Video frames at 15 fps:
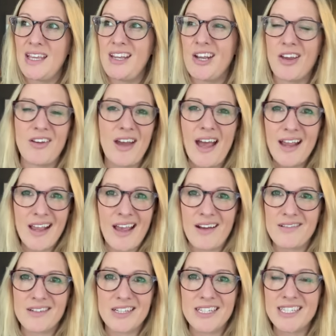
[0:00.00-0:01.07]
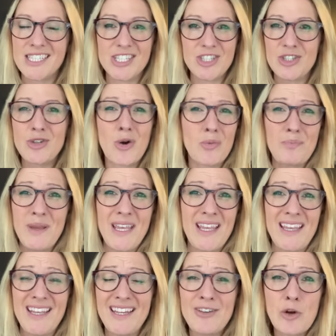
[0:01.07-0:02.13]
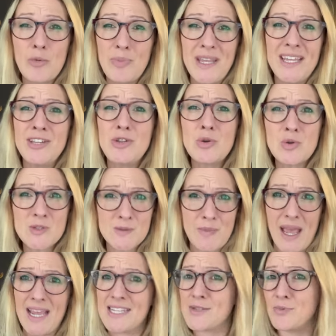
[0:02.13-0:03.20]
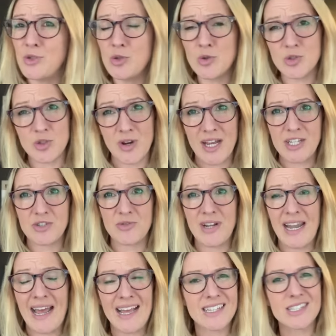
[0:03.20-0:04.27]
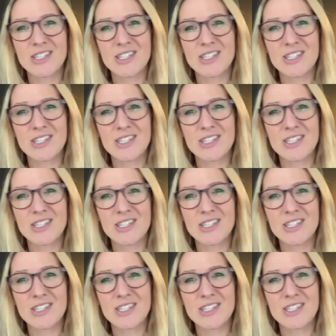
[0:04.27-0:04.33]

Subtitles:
hang out and not be in your space when you're trying to relax?